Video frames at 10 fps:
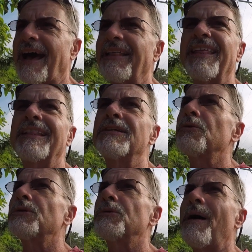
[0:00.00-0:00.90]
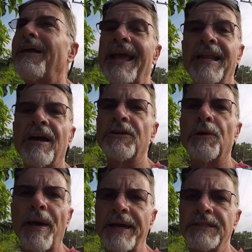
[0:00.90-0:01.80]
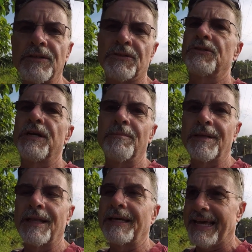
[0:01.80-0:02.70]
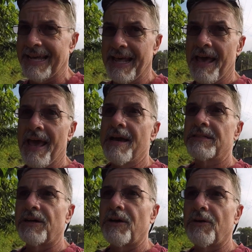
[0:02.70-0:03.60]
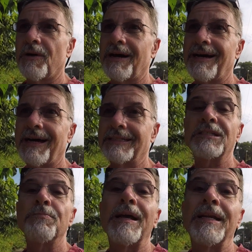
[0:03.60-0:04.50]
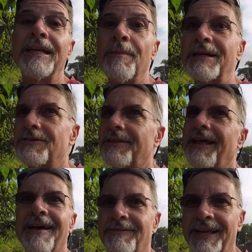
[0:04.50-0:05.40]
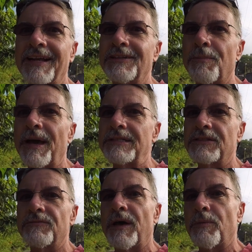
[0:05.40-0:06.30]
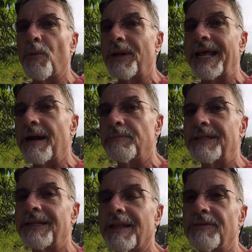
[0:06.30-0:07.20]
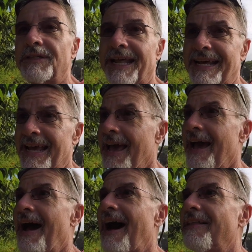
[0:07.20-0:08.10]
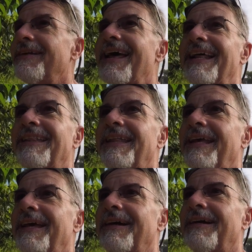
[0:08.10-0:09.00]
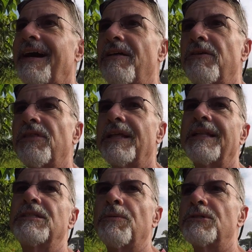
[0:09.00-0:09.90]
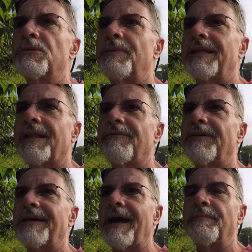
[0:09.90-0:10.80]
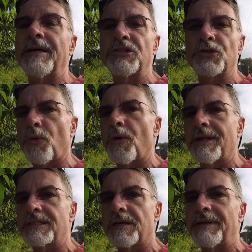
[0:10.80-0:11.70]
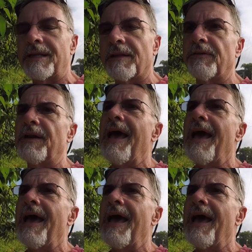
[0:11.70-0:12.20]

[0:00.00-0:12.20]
I think this was about 800 pesos or something like that. So I just need to make sure that I have 800 pesos available when they come to deliver today. Other than that, the other thing that's supposed to be delivered, I'm not sure that's going to be delivered.